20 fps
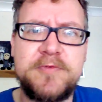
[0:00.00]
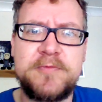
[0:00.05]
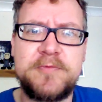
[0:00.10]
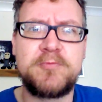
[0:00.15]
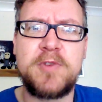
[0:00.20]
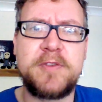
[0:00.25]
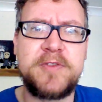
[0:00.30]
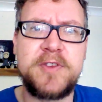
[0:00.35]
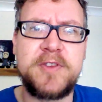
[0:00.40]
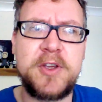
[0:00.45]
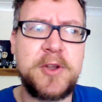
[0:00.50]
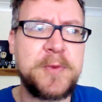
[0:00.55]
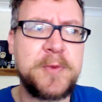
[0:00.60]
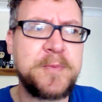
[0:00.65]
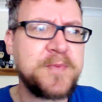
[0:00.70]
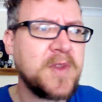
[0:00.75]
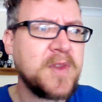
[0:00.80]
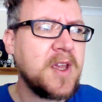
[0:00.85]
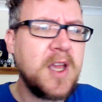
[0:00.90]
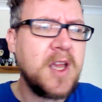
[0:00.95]
review,
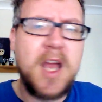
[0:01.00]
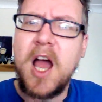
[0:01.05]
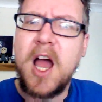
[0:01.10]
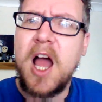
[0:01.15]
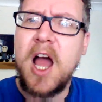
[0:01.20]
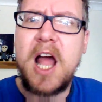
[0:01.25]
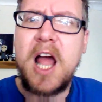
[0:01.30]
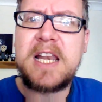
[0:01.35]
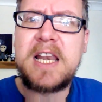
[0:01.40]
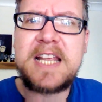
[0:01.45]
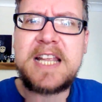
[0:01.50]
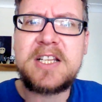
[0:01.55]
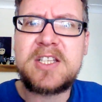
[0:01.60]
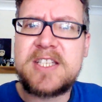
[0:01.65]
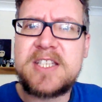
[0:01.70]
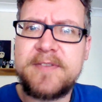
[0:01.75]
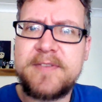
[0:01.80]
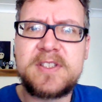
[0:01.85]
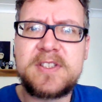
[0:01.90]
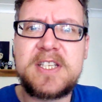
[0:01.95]
late
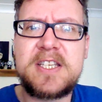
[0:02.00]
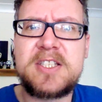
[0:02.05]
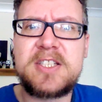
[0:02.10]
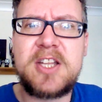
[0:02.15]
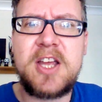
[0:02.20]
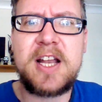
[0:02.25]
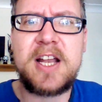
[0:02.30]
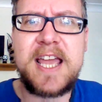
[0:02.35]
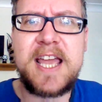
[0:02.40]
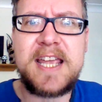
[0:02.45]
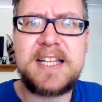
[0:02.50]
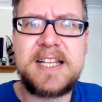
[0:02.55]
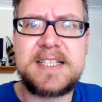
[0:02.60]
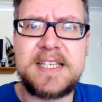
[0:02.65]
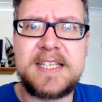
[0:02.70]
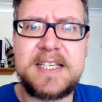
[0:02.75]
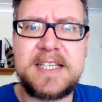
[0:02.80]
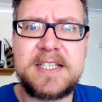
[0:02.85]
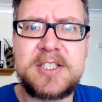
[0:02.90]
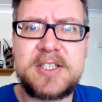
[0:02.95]
70s and early
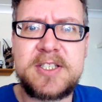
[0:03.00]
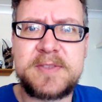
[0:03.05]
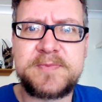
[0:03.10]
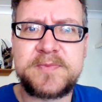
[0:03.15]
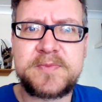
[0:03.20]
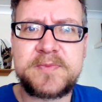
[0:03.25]
80s,